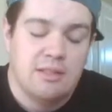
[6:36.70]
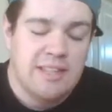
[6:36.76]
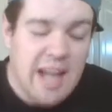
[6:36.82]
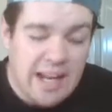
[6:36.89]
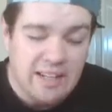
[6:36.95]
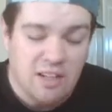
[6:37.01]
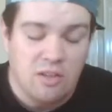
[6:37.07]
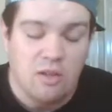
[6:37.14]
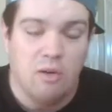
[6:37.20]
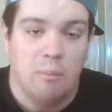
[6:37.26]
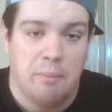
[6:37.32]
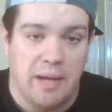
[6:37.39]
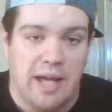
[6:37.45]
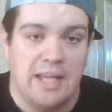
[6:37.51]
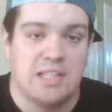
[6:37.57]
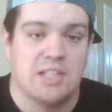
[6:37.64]

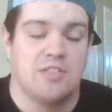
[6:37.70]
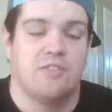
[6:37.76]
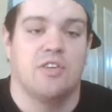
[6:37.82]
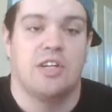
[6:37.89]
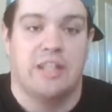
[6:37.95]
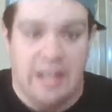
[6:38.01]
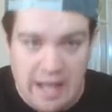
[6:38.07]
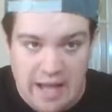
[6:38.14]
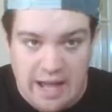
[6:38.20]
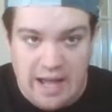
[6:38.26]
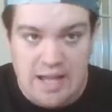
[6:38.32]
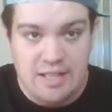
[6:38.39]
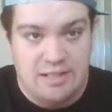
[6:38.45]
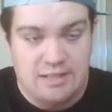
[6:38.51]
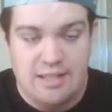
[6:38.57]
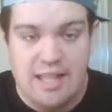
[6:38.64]
Technical based for
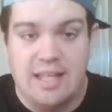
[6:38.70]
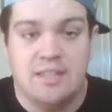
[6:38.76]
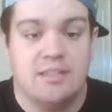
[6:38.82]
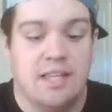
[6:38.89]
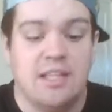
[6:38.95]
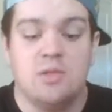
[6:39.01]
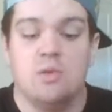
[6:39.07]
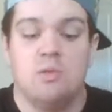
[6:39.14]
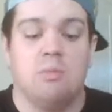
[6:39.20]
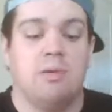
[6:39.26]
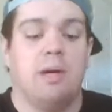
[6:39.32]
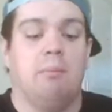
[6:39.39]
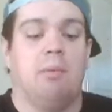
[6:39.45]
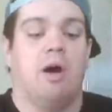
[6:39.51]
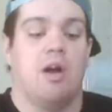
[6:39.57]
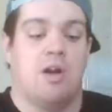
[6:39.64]
days. This would be
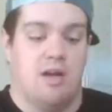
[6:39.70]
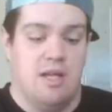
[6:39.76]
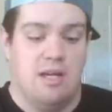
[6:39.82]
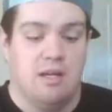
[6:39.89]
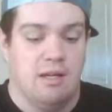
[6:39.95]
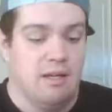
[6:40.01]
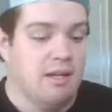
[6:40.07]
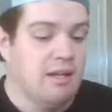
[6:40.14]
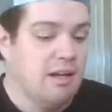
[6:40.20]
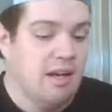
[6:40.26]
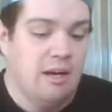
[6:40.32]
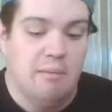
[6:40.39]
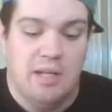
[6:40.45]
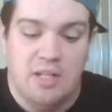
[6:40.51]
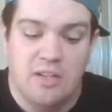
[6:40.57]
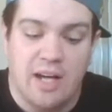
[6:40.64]
a party.
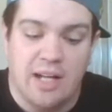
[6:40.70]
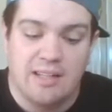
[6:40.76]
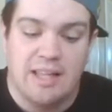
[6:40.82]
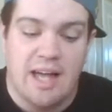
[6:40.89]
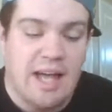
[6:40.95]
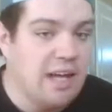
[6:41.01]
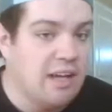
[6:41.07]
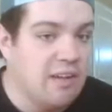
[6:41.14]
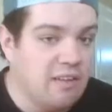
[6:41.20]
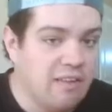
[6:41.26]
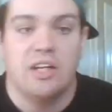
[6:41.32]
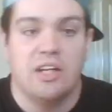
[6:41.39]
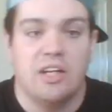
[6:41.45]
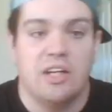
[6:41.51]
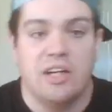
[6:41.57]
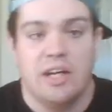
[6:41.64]
I mean, you got the ankle
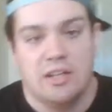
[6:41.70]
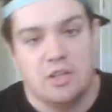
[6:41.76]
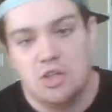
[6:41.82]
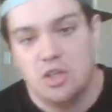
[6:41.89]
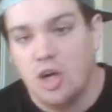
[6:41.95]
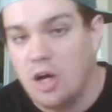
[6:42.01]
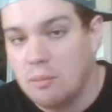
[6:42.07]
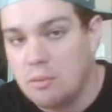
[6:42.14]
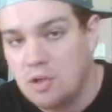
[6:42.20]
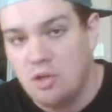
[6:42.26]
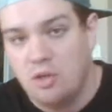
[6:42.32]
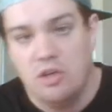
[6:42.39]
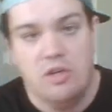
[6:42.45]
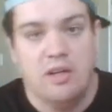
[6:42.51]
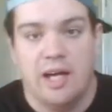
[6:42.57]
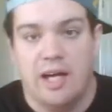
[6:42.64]
lock, you got the
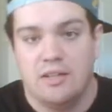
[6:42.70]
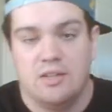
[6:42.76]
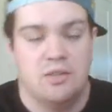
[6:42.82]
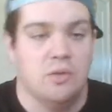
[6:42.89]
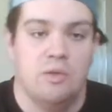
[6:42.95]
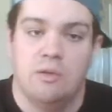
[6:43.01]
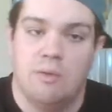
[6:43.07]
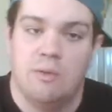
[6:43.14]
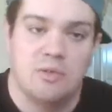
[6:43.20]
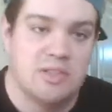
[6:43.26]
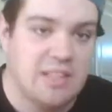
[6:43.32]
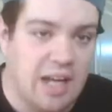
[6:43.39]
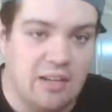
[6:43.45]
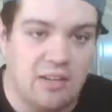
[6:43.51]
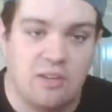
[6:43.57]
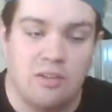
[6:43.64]
sharpshooter, you got two of the most
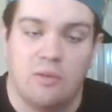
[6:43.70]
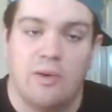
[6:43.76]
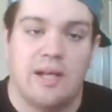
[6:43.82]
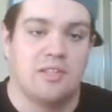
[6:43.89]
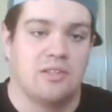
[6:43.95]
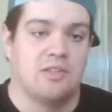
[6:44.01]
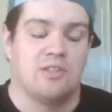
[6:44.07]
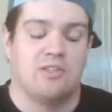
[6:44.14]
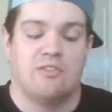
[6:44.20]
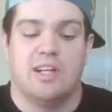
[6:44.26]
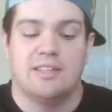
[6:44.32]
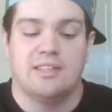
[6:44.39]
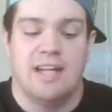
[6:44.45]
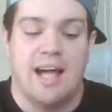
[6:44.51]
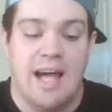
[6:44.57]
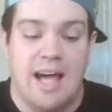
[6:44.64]
technical wrestlers of
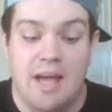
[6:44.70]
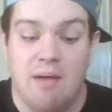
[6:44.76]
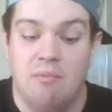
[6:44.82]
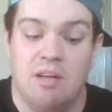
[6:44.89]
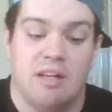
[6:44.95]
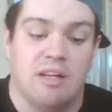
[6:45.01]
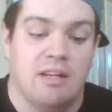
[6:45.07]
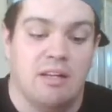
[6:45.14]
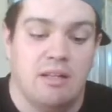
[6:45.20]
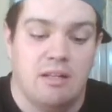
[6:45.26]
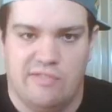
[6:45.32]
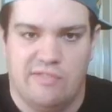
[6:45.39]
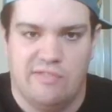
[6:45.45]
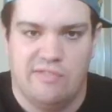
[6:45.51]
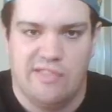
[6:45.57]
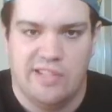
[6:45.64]
all time.
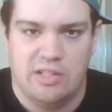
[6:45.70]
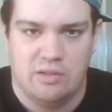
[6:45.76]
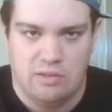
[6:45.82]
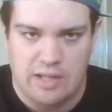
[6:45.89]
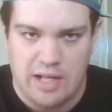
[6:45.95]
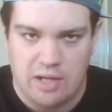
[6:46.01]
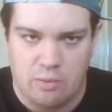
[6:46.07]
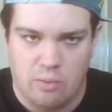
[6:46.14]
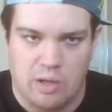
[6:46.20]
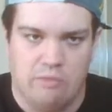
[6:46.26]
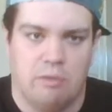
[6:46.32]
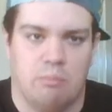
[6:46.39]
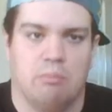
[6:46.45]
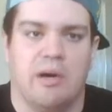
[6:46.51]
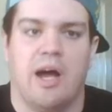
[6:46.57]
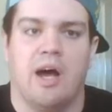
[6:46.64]
Even if I don't like one of
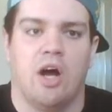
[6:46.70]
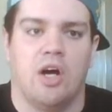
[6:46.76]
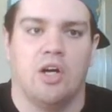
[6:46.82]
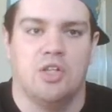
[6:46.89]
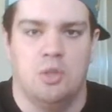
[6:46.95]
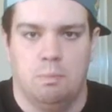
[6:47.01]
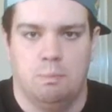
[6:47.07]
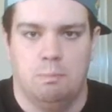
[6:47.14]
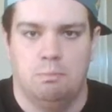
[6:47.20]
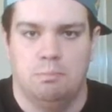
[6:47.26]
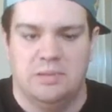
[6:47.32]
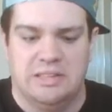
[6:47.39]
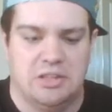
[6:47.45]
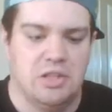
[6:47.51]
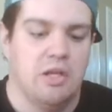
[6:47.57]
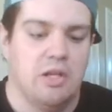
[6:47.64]
them, Bret Hart, you
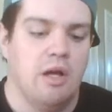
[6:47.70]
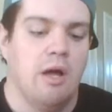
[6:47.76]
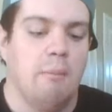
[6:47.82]
bitch.